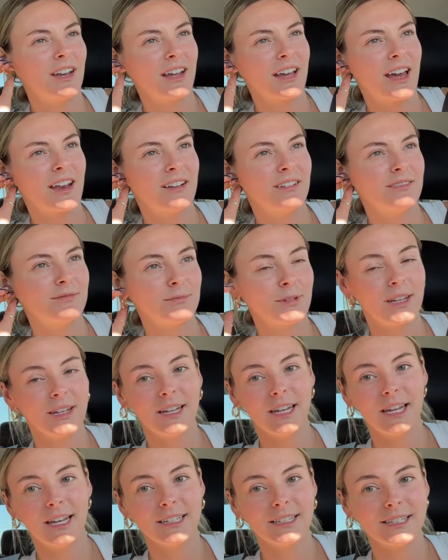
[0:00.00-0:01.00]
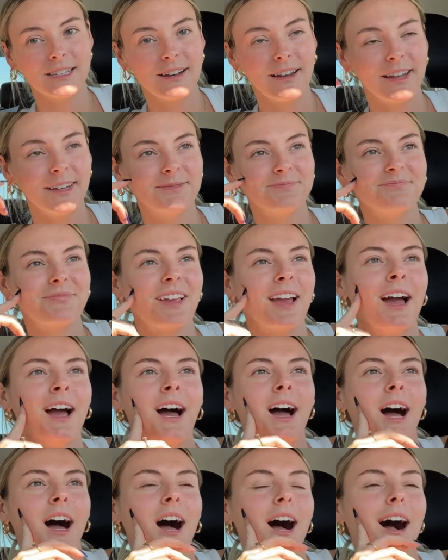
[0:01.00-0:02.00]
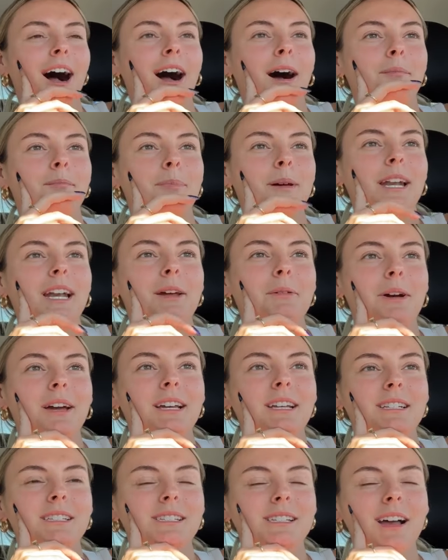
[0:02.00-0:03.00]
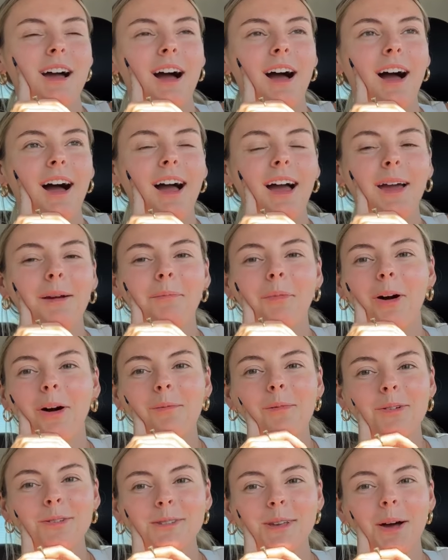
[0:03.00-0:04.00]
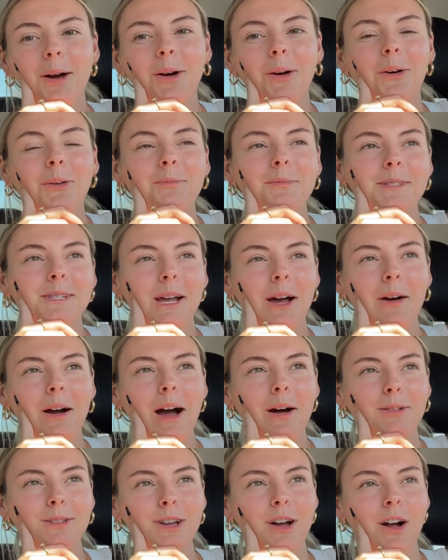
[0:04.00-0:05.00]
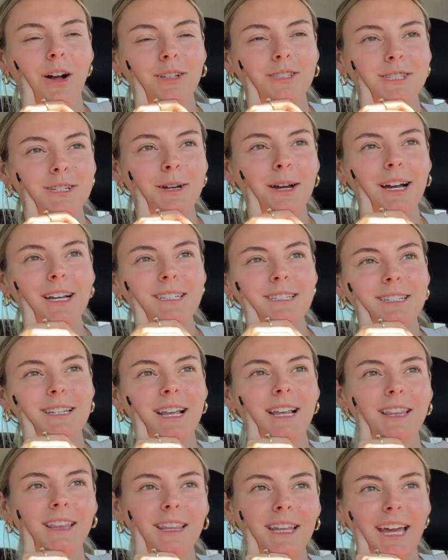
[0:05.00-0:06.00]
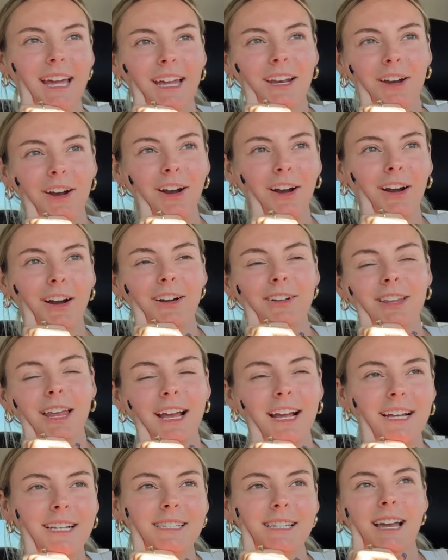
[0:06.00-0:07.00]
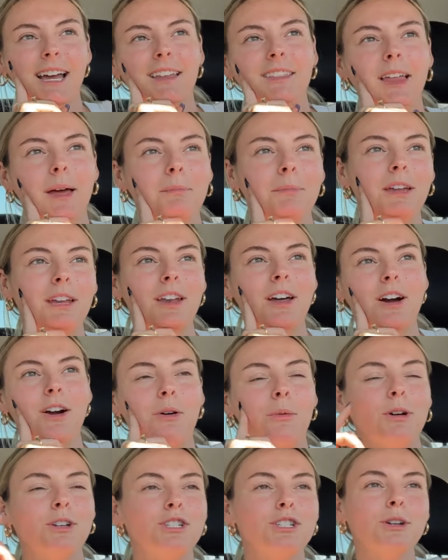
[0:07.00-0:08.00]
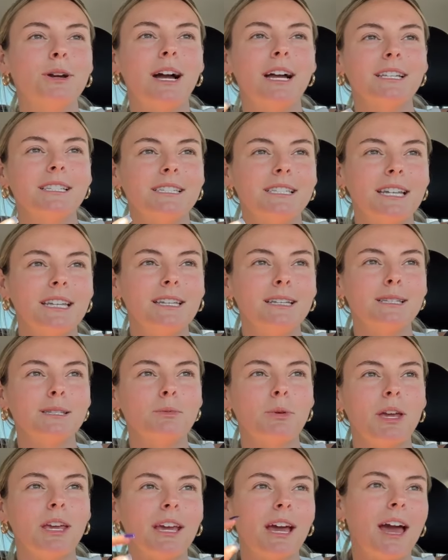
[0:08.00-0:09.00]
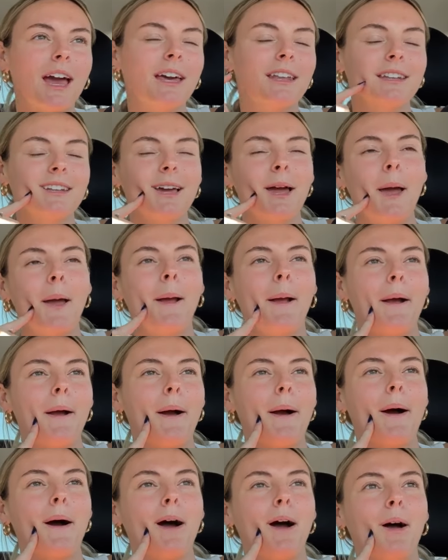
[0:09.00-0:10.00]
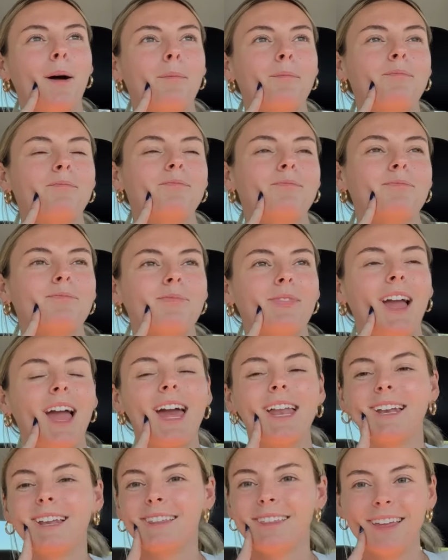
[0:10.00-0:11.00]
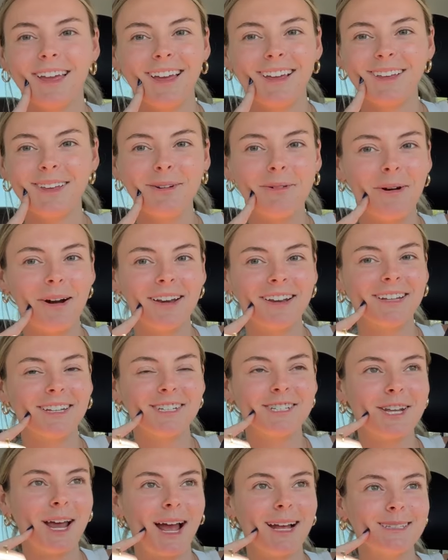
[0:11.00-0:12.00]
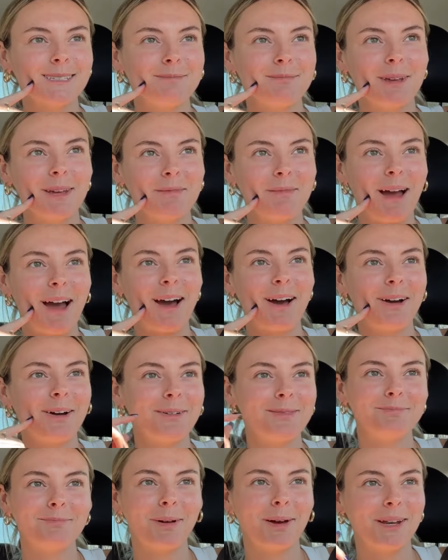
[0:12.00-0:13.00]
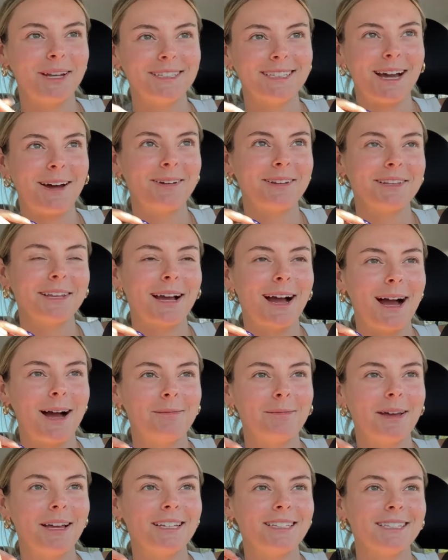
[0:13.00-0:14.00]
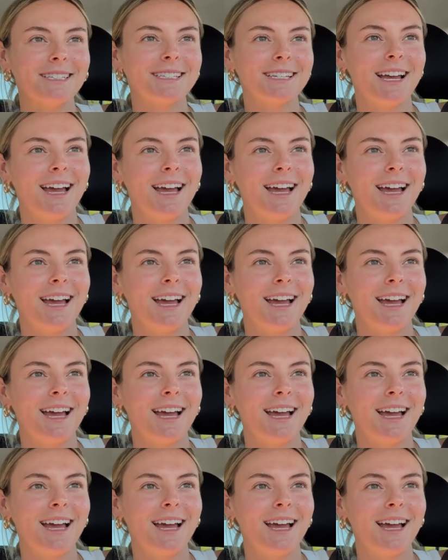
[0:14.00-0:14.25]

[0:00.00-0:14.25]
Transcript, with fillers: it again. I'm going to eat it tonight. Um, but anyways, I'm almost home, so I'll talk to you guys later. Like I said, let me know what you guys did this weekend. Um, anything you want to chat to me about, put it down in the comments.